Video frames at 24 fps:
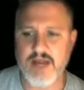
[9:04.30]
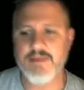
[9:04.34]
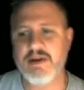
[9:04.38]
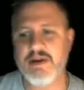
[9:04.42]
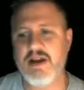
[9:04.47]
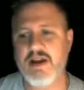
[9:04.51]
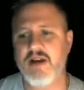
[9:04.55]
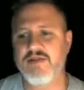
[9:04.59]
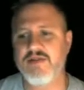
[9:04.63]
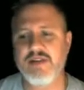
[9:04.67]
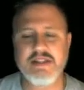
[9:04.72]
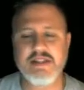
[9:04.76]

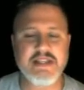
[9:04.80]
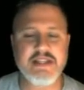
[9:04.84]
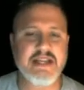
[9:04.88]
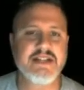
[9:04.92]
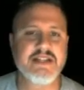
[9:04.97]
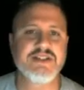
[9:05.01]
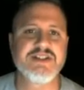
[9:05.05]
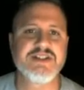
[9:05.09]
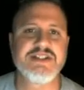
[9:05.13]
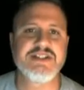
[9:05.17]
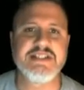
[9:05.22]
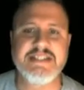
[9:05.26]
off it? And the
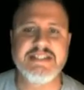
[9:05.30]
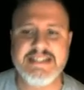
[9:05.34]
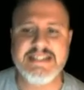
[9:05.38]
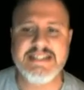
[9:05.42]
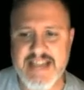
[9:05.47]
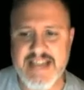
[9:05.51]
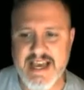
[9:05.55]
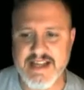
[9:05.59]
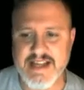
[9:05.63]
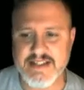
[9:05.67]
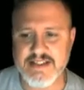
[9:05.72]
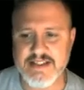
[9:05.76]
answer is
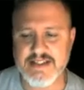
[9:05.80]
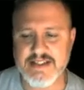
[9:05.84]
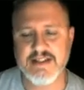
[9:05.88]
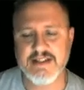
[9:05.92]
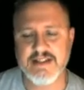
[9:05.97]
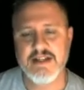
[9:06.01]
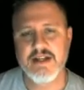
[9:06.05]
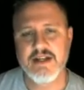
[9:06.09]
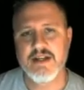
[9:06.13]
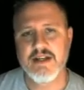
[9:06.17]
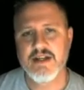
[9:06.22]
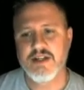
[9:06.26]
yes.
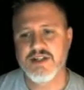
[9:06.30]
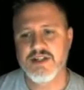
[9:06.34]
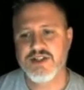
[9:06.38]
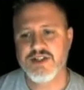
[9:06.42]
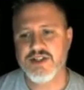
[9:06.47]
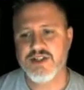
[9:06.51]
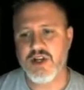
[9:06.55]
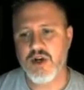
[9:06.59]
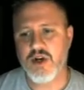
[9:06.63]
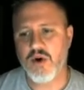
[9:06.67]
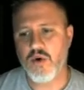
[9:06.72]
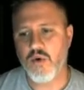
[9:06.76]

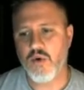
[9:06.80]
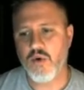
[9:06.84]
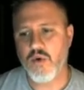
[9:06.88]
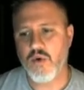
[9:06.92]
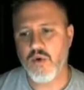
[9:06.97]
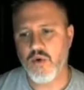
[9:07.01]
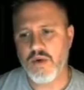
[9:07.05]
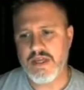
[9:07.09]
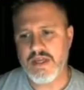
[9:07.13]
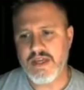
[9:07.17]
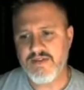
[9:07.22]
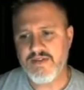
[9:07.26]

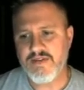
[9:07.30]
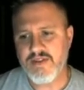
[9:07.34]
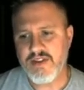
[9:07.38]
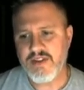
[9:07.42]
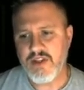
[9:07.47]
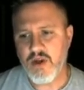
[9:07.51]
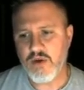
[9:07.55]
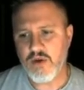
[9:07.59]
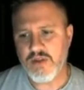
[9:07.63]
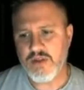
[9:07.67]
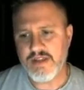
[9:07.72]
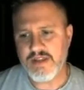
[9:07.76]
So even
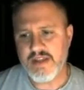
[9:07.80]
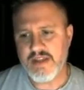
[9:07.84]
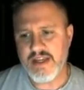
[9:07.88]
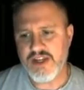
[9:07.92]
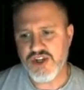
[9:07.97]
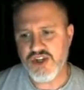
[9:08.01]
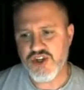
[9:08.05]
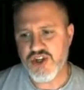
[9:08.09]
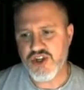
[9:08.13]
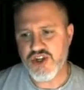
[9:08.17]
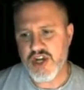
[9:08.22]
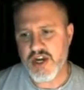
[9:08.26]
though that they
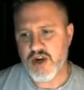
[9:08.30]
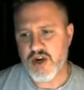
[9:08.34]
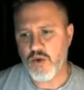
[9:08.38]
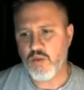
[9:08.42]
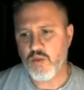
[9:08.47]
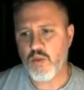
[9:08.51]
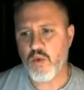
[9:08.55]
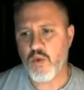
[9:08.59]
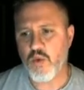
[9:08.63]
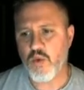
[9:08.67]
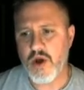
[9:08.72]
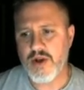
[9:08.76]
share
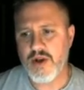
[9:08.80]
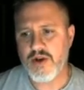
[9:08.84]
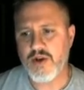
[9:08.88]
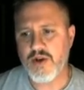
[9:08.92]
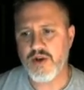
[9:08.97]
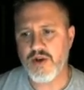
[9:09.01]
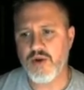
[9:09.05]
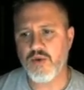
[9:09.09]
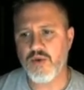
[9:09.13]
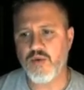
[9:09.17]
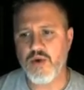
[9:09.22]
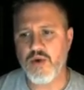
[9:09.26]

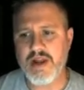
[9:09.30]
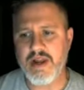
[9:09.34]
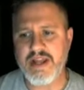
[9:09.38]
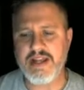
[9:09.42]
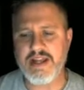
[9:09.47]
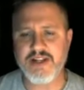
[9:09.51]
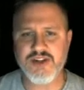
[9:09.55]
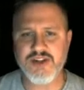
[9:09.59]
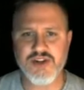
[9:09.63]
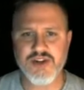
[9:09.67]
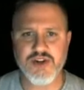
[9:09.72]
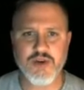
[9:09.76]
one
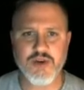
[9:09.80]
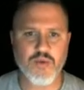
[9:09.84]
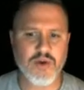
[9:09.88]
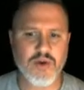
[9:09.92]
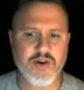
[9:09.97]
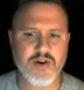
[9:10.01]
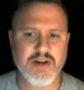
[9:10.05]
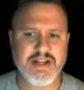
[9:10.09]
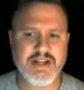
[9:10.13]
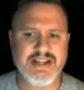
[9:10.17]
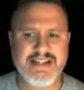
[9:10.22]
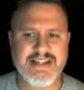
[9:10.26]
range, you're
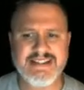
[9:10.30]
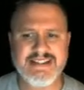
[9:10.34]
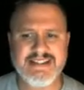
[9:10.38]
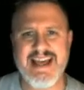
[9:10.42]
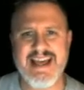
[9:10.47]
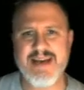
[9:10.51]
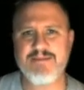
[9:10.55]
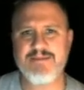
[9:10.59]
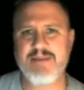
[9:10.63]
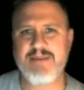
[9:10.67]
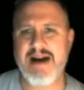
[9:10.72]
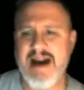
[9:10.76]
wondering, is
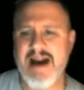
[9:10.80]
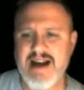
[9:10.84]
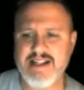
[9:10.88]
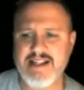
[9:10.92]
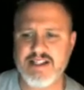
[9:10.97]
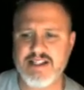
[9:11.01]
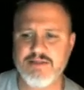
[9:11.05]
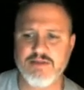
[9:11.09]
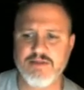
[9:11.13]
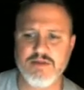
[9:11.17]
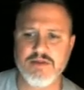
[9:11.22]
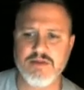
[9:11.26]
that
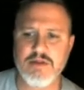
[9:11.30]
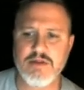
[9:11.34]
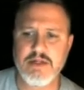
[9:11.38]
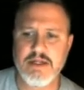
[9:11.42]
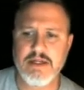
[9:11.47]
possible?